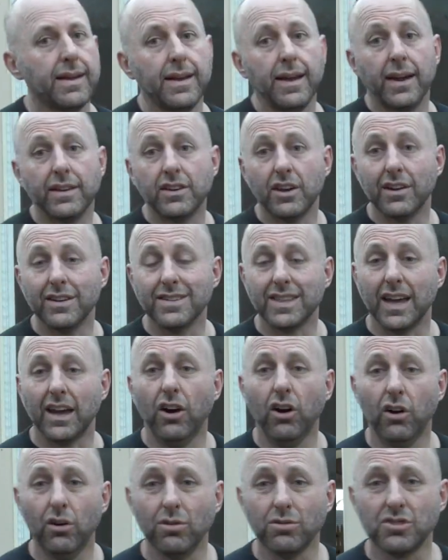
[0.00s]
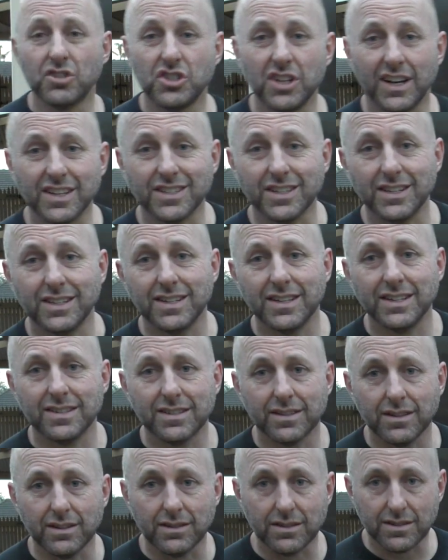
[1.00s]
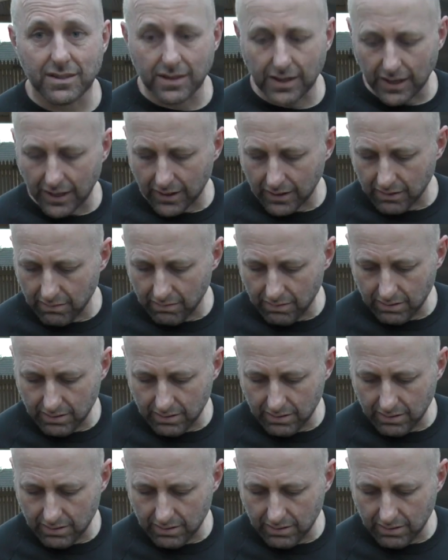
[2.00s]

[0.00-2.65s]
And you know, that whole judging distance thing,